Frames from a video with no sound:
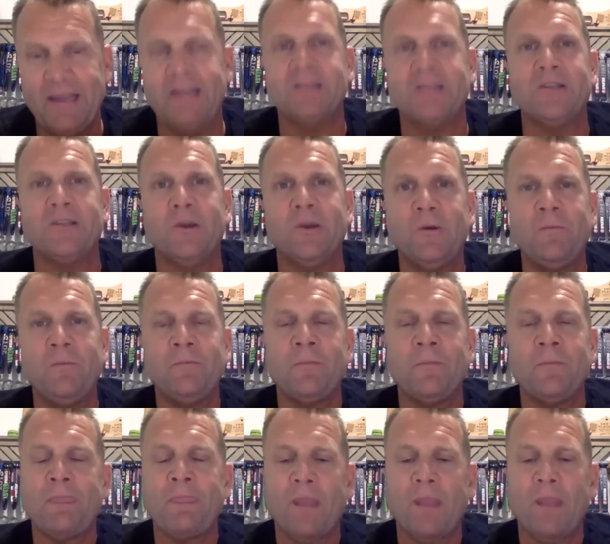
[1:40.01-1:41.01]
And so
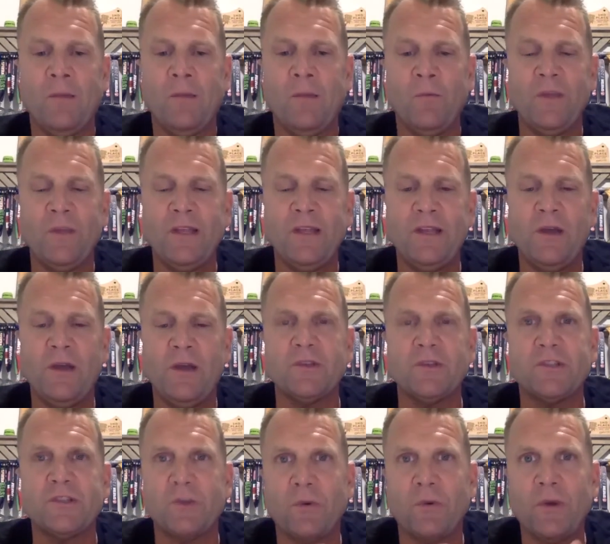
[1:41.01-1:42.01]
well, you know the
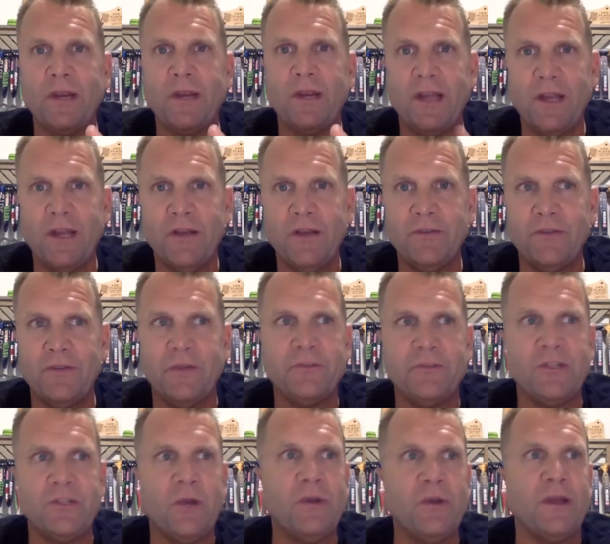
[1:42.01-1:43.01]
story of
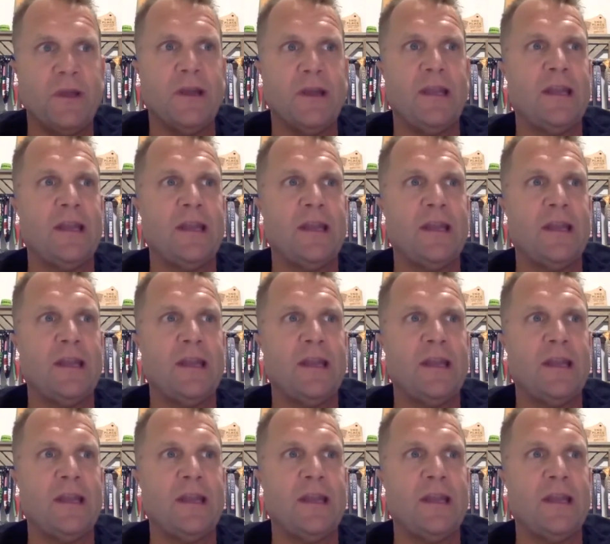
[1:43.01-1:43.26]
Jonah,